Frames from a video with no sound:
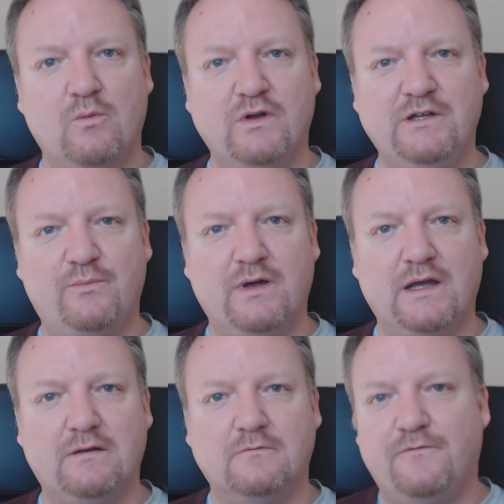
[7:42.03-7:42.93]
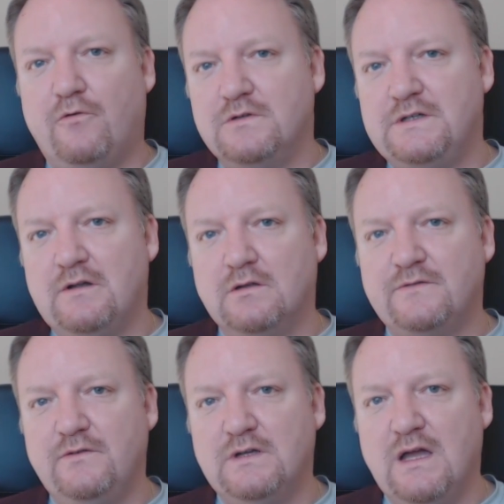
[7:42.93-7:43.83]
When you paid
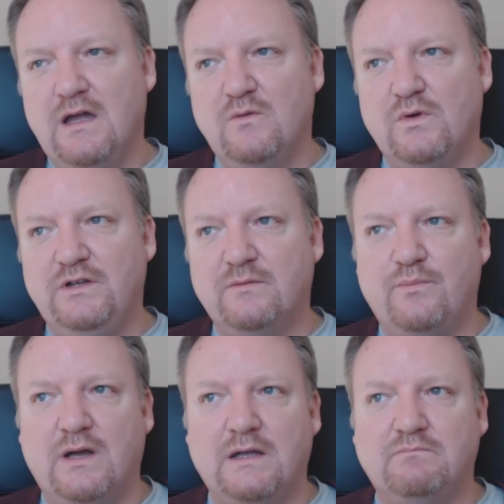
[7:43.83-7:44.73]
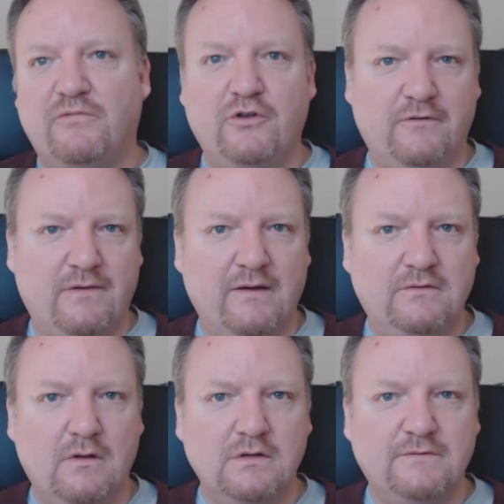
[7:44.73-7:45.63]
$40 for your game? When you paid
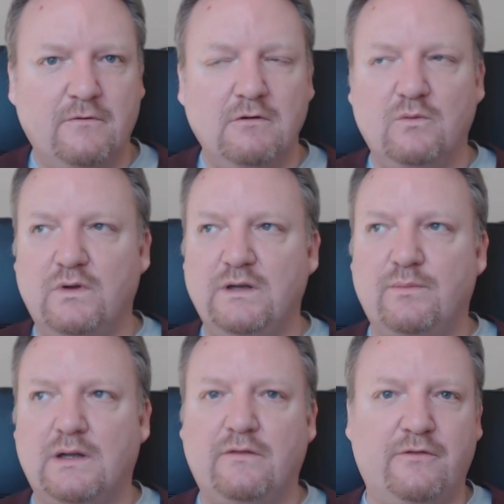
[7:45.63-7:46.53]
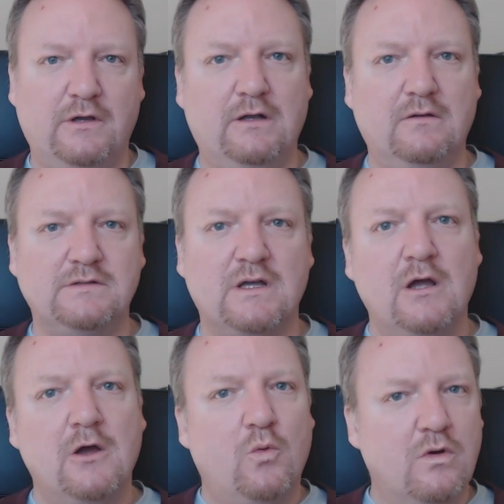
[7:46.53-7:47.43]
$35 for it? When you paid $30?
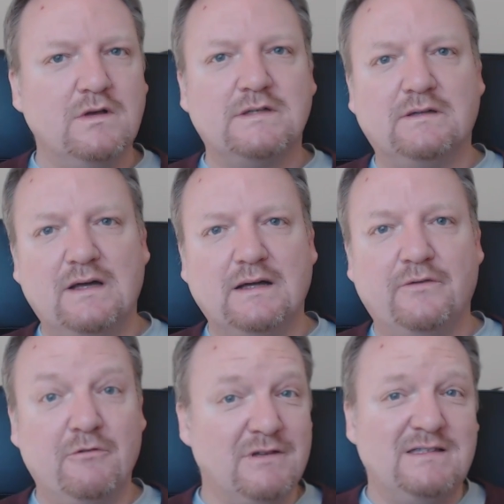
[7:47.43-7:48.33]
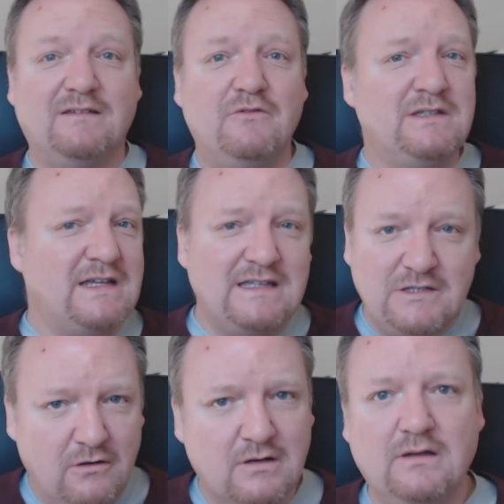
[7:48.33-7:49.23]
Where's the line? There isn't. It's
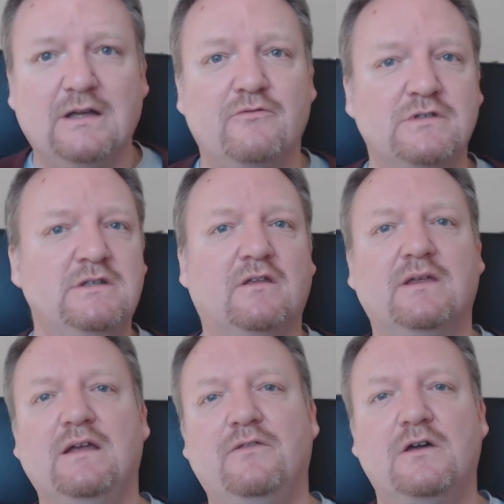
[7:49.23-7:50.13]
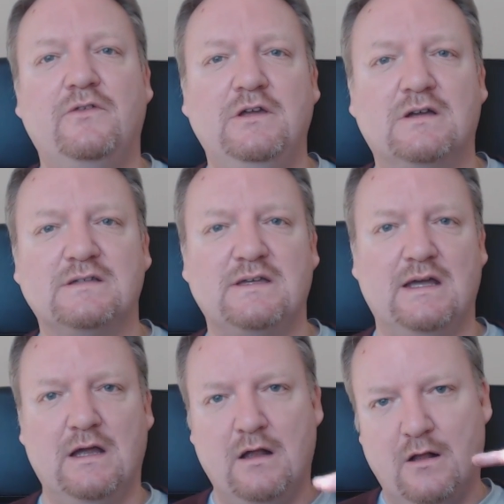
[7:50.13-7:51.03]
not clear. There's nothing in there that you can
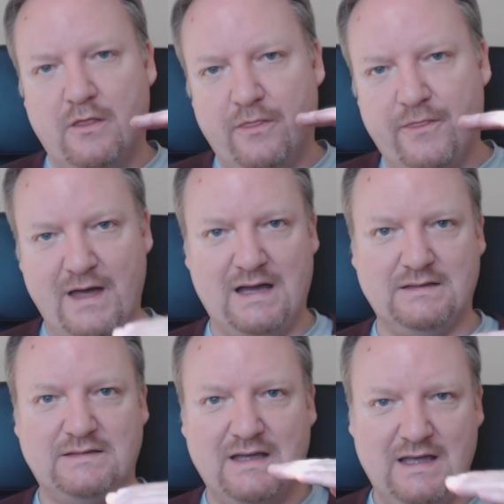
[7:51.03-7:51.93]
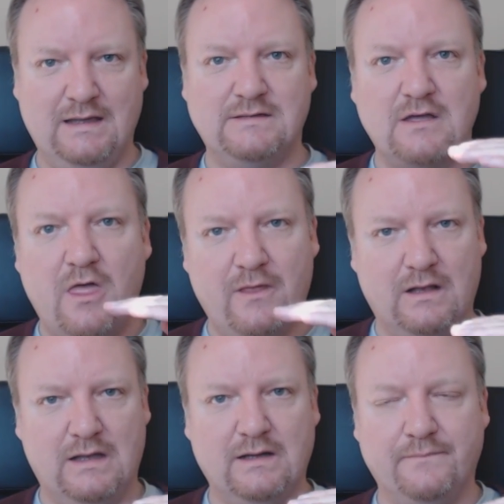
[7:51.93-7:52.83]
say, that is the
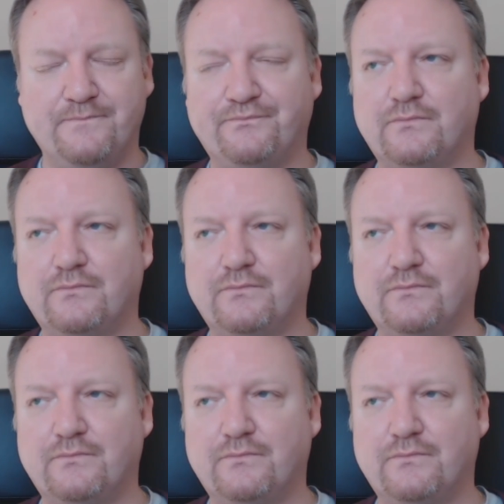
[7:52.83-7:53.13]
line.